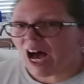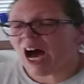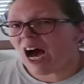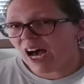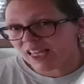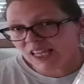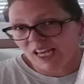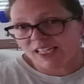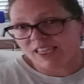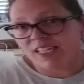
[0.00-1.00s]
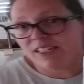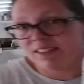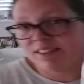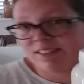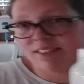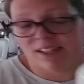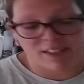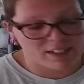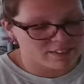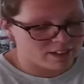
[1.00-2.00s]
I like this,
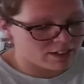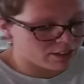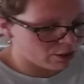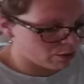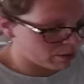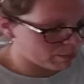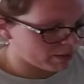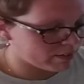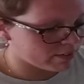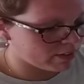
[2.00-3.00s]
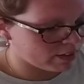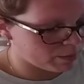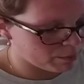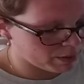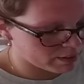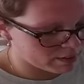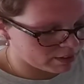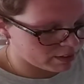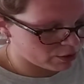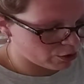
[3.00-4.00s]
and they say that you can mix it
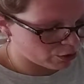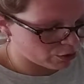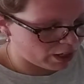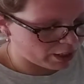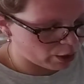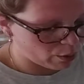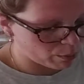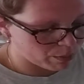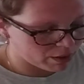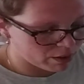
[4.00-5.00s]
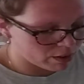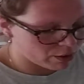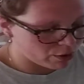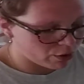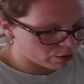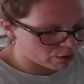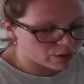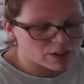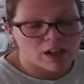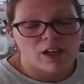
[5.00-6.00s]
in your like oatmeal and
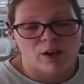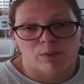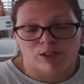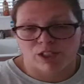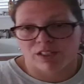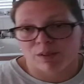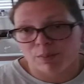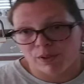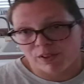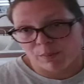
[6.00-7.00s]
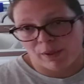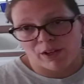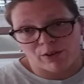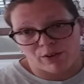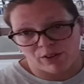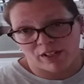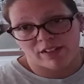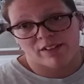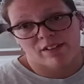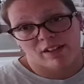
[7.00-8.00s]
yogurt, which I did put it in my yogurt, and
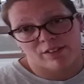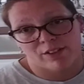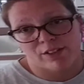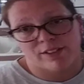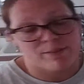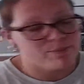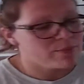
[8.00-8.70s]
it did taste good.